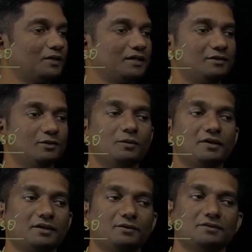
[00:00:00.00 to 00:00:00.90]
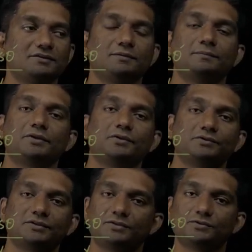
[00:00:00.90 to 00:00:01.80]
at lower Reynolds number,
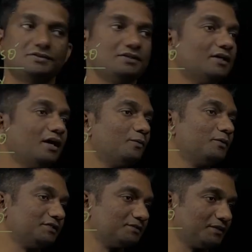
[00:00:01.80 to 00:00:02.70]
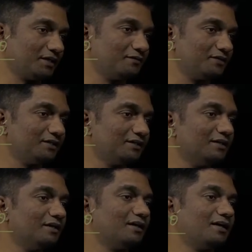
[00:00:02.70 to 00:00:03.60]
you see how it is behaving,
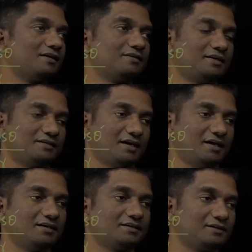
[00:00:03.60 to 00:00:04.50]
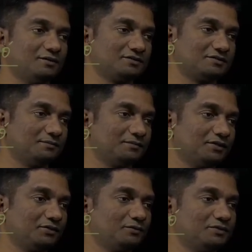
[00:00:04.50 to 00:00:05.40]
and at higher Reynolds
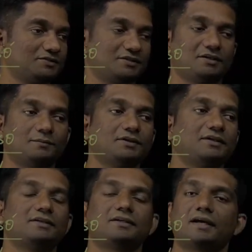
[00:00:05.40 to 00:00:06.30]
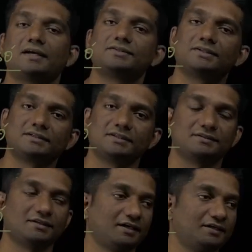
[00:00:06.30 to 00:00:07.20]
number, it's a turbulent air jet
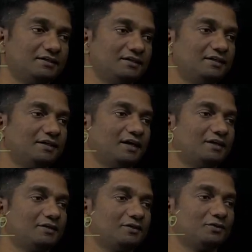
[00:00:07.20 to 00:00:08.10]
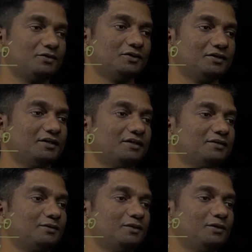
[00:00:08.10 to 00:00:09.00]
inside, and at
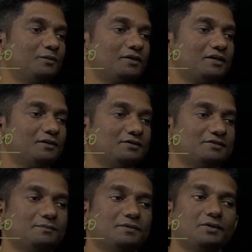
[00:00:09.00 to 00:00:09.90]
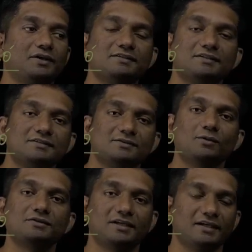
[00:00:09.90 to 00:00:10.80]
a lower Reynolds number, you can see it's
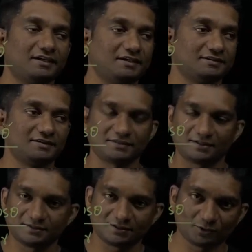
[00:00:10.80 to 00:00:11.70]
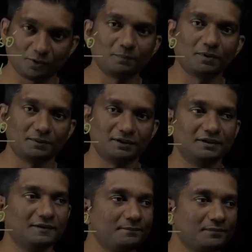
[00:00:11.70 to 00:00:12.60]
oscillating. It's a soap bubble,
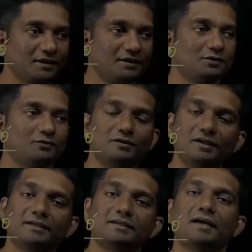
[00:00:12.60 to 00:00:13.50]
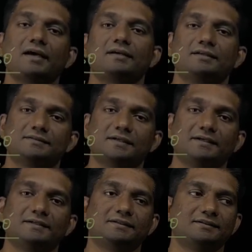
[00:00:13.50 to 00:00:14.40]
and you're filling in air inside.